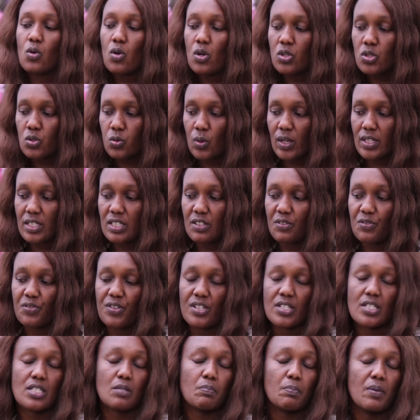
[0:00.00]
Go to a
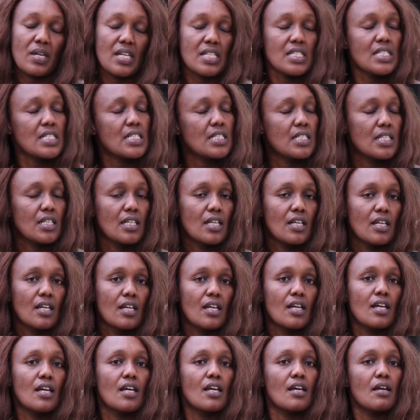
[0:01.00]
different space.
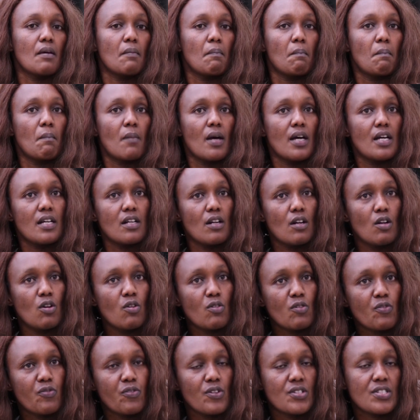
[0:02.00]

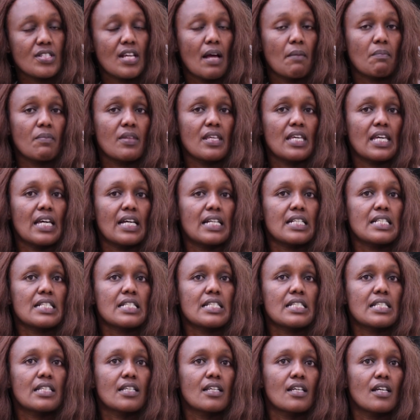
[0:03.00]
Look for something
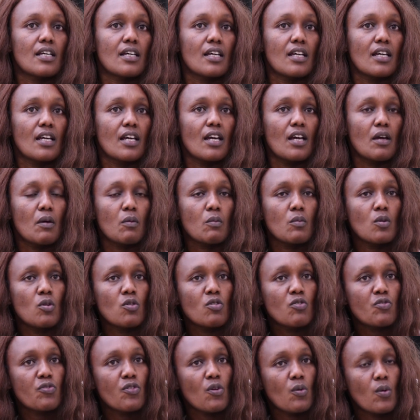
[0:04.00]
else.
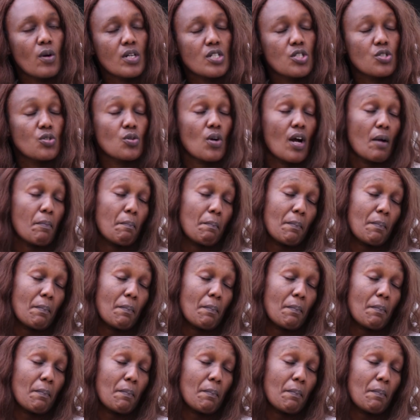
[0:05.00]
Look for what you are